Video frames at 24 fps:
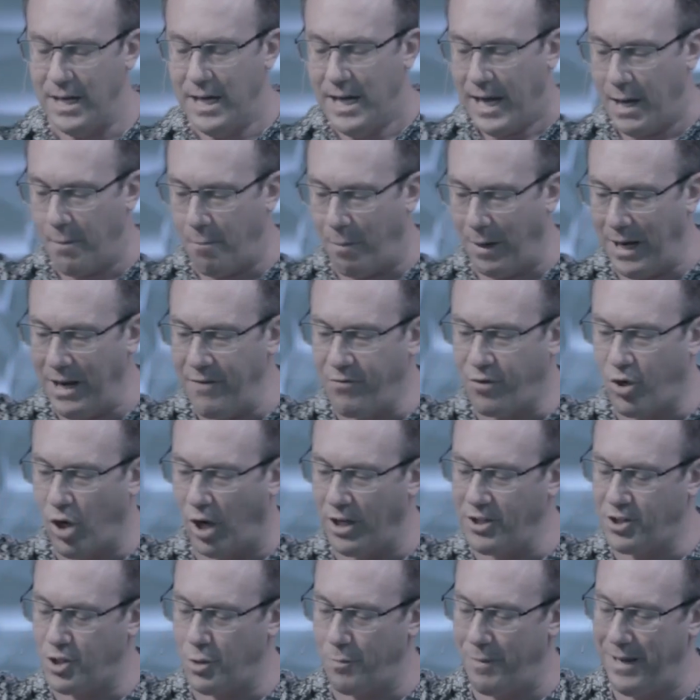He believed
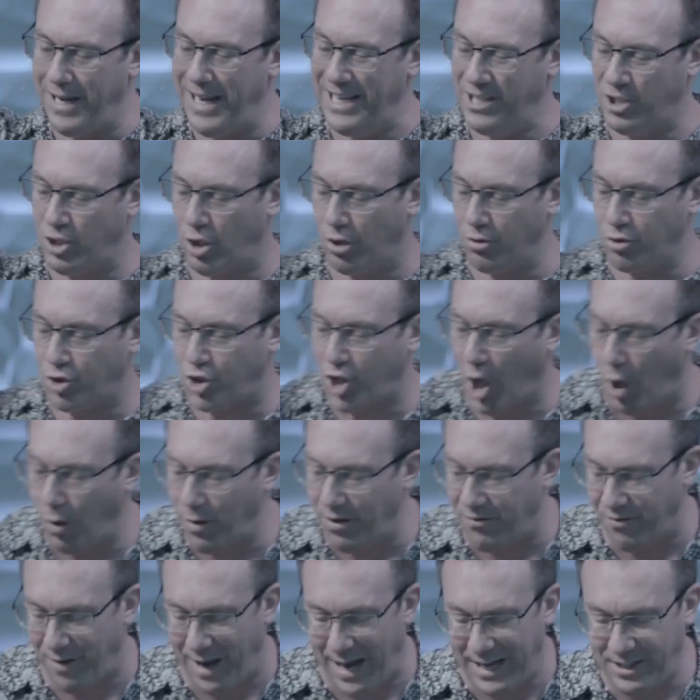God to be in control
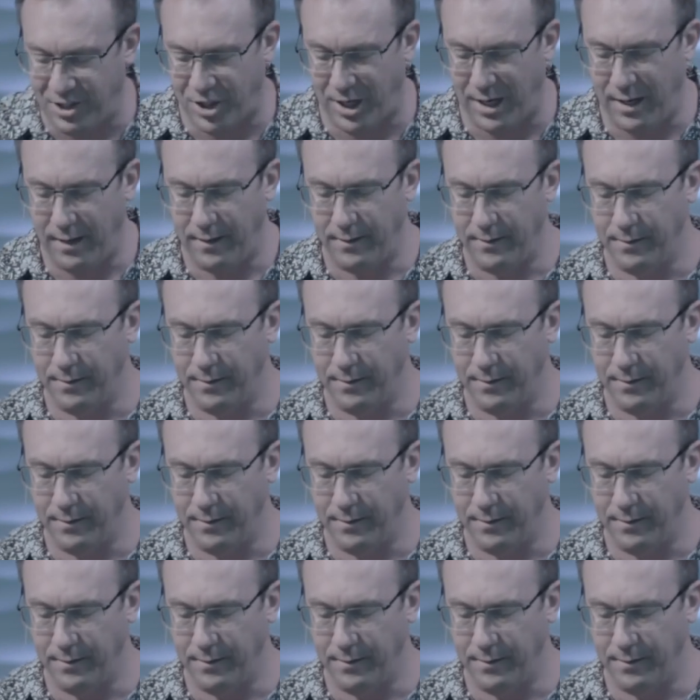of nature.